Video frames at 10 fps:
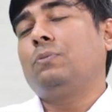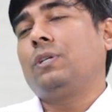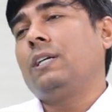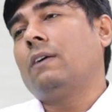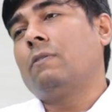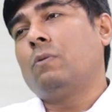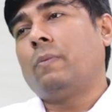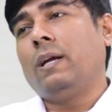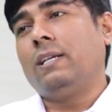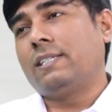putting our
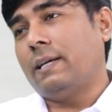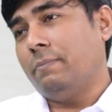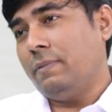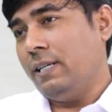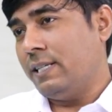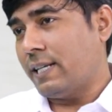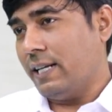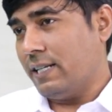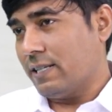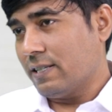mobile
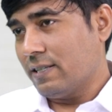inside.